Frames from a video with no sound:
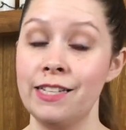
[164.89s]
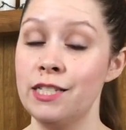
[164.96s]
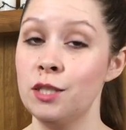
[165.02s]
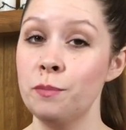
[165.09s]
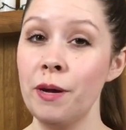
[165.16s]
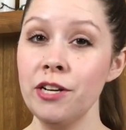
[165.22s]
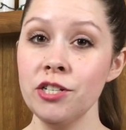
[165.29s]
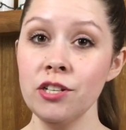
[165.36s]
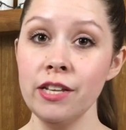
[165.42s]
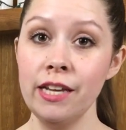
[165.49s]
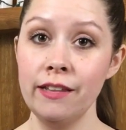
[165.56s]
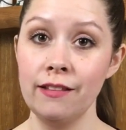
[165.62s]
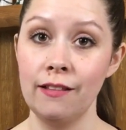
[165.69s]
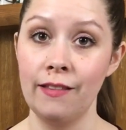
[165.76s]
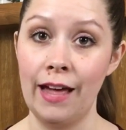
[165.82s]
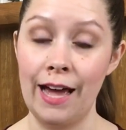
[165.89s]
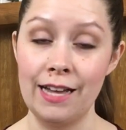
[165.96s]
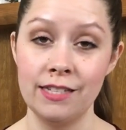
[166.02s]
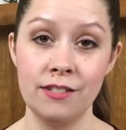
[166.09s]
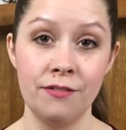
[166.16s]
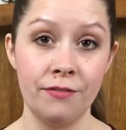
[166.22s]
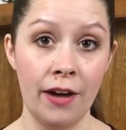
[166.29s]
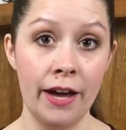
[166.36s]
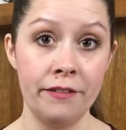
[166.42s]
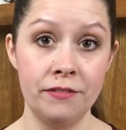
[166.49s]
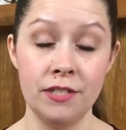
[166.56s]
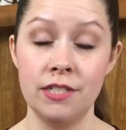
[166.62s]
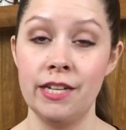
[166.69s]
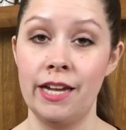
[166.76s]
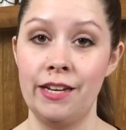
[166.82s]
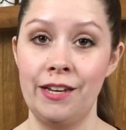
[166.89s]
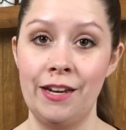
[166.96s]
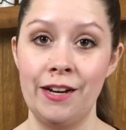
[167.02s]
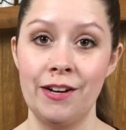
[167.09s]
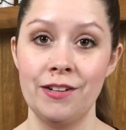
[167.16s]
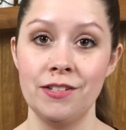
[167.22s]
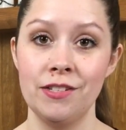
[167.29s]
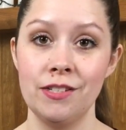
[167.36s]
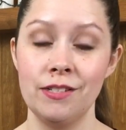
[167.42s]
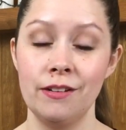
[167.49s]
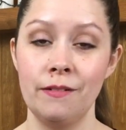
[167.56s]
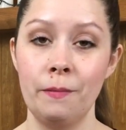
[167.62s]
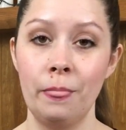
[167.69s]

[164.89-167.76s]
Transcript: especially in the last 5 to 10 years.